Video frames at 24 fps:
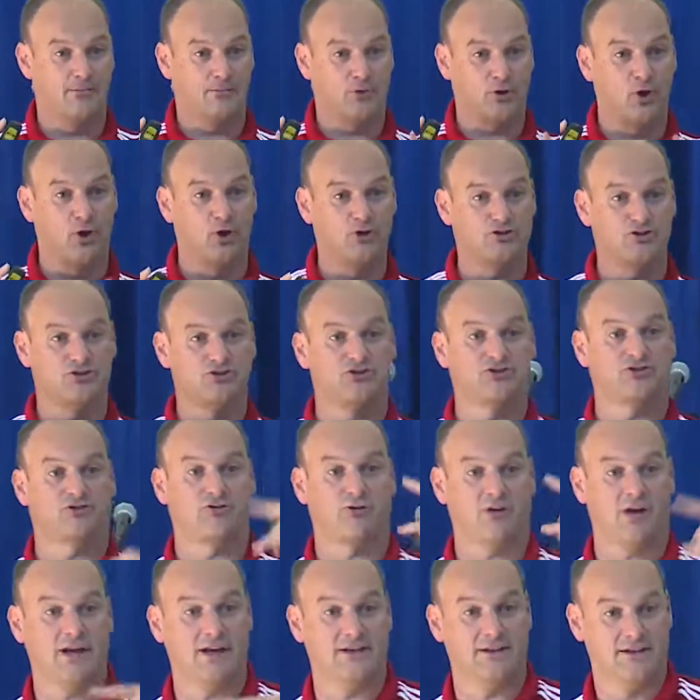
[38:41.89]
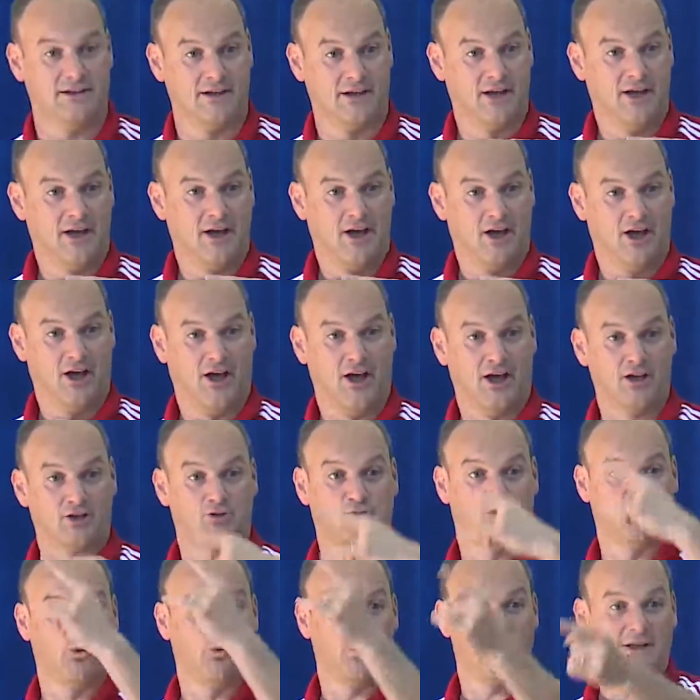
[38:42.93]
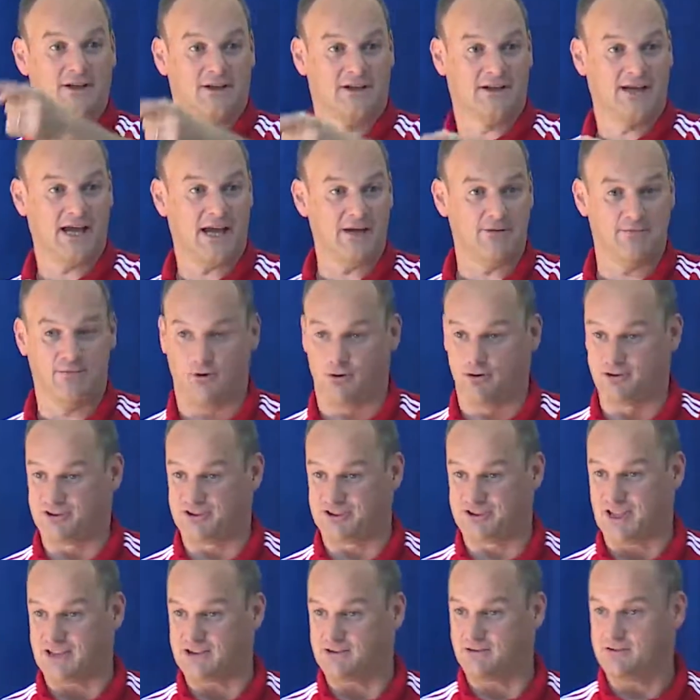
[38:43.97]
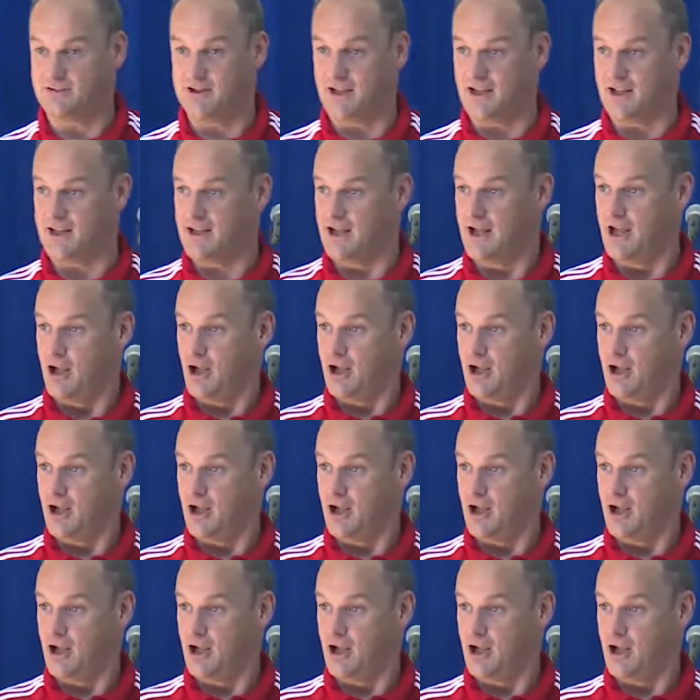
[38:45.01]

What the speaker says: coaches train to win a game on Saturday.